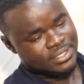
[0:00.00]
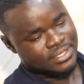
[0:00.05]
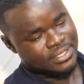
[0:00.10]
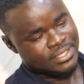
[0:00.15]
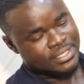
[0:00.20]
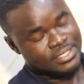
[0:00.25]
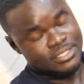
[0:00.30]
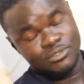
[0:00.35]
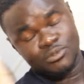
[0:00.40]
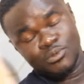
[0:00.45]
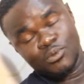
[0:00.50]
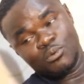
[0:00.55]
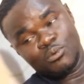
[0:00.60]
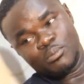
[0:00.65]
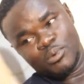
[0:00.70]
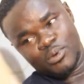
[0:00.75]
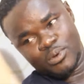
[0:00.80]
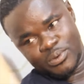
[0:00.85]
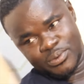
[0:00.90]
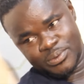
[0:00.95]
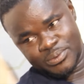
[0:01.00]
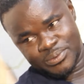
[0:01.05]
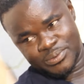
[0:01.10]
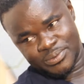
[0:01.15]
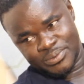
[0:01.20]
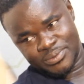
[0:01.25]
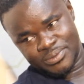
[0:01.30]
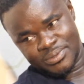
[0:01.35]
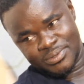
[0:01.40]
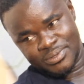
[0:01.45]
He's no more.
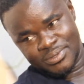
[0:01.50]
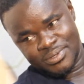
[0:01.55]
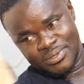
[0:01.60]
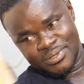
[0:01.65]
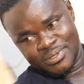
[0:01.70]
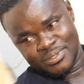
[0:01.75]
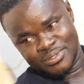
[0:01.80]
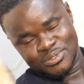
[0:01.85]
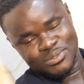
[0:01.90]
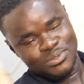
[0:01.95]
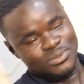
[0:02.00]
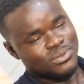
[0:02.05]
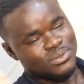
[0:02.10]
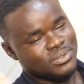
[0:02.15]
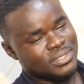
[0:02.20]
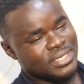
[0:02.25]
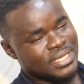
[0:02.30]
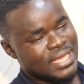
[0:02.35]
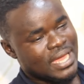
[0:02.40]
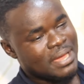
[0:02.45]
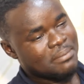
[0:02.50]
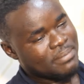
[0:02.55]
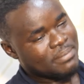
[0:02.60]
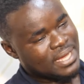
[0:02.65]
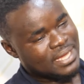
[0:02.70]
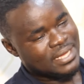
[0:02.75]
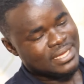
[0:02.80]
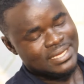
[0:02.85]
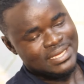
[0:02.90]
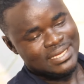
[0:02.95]
So, the
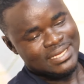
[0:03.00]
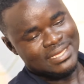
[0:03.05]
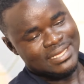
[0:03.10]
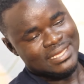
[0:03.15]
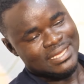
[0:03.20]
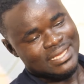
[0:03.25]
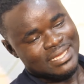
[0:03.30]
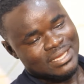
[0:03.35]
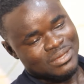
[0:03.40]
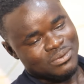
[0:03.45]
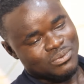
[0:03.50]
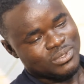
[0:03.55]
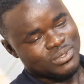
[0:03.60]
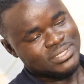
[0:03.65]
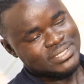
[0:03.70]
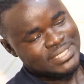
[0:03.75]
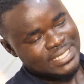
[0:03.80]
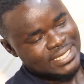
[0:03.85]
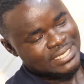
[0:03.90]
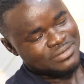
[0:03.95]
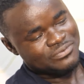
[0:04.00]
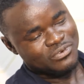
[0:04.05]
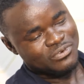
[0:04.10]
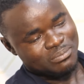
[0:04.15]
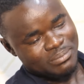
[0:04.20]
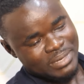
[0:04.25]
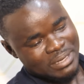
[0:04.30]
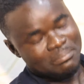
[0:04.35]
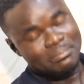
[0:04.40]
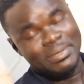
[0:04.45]
Amma was taken
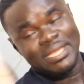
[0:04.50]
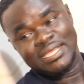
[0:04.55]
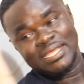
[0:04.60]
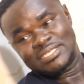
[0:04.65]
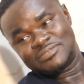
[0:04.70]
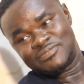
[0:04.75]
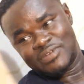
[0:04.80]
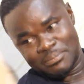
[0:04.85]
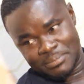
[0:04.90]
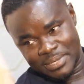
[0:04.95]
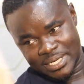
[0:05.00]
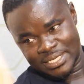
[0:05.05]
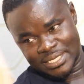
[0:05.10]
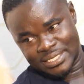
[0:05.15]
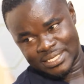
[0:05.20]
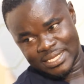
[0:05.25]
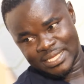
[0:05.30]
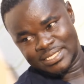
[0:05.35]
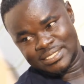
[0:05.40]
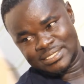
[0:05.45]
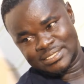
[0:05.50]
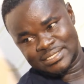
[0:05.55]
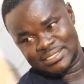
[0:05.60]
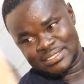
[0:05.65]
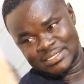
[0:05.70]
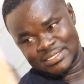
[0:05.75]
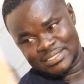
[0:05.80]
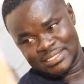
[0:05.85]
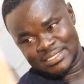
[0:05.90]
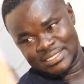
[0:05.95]
from my mother's family. That is.
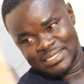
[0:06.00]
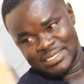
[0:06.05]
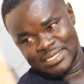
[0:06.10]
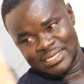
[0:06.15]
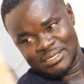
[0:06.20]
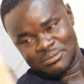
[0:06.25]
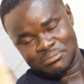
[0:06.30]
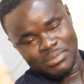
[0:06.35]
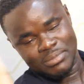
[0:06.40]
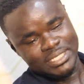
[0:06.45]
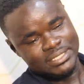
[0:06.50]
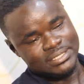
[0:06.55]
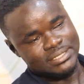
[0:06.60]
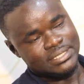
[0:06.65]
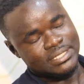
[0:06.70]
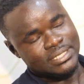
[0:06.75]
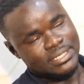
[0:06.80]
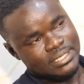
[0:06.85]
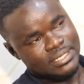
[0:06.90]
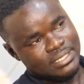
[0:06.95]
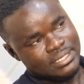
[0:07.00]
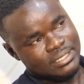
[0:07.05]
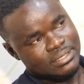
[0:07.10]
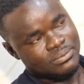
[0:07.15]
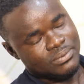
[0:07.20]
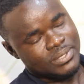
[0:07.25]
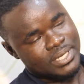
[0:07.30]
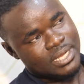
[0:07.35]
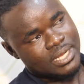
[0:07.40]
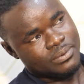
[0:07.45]
But
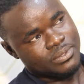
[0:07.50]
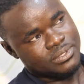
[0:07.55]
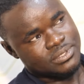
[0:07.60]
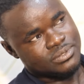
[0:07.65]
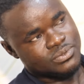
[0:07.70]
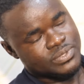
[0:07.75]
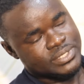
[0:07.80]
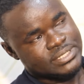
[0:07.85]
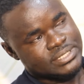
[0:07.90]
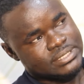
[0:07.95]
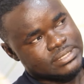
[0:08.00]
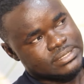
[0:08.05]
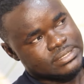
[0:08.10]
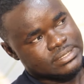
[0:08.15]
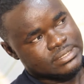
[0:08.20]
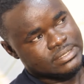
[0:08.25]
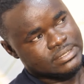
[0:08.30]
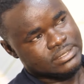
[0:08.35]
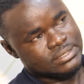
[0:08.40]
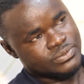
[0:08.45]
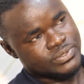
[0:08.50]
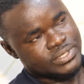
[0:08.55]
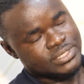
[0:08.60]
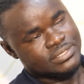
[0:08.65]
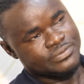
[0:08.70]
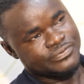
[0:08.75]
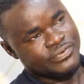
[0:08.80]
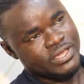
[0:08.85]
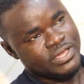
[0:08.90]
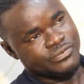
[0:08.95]
when I was
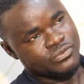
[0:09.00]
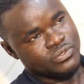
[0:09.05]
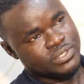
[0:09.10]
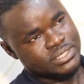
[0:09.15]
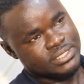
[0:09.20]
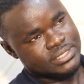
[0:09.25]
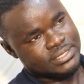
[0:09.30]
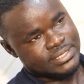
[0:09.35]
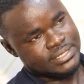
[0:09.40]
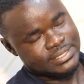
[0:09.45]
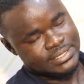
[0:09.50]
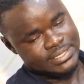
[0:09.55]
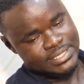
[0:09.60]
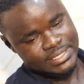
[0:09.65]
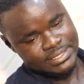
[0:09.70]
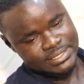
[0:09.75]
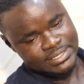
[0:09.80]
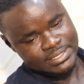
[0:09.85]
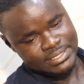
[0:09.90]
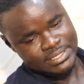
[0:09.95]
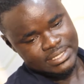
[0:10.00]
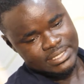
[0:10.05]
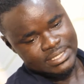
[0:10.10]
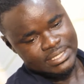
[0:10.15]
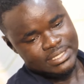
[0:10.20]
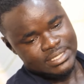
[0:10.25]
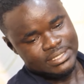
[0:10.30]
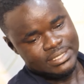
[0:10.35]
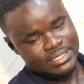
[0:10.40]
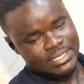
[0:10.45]
26 years,
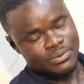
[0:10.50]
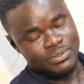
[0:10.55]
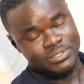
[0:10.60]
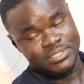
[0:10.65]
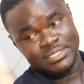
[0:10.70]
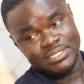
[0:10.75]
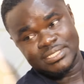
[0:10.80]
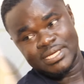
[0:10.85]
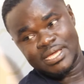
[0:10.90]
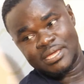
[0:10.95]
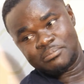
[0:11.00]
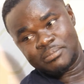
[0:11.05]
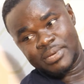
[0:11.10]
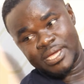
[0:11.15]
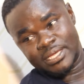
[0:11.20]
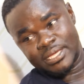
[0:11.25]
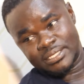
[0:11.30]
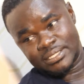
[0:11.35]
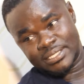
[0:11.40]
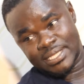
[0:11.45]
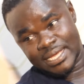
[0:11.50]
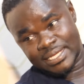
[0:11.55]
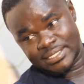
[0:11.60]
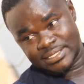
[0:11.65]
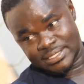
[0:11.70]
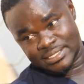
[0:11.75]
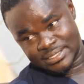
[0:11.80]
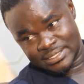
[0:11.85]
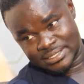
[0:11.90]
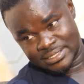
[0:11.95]
that was the time my
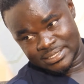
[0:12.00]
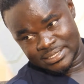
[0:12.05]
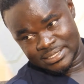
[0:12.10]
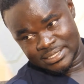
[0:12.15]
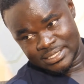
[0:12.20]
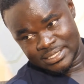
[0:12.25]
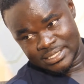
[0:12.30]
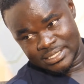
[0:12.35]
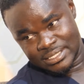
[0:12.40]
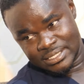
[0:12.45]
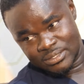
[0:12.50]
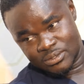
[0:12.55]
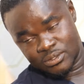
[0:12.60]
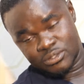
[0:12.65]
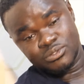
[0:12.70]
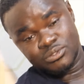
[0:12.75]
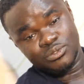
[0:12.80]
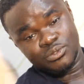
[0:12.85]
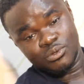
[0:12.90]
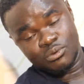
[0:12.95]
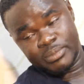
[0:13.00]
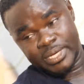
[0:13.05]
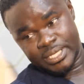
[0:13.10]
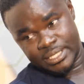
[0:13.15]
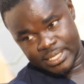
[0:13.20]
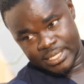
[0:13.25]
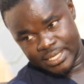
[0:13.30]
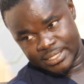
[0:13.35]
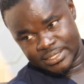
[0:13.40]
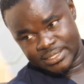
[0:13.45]
dad got to know my
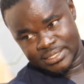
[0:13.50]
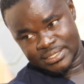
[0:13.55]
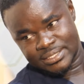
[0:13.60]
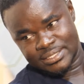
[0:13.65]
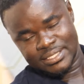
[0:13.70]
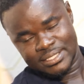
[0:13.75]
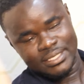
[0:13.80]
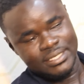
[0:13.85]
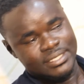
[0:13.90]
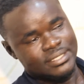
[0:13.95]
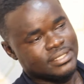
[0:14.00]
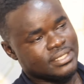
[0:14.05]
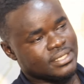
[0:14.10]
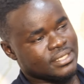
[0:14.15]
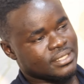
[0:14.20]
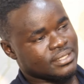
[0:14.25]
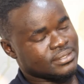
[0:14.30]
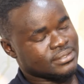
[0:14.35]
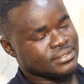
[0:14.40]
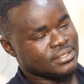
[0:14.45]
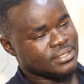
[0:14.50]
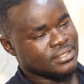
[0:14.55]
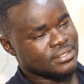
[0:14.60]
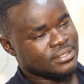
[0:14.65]
dad. And then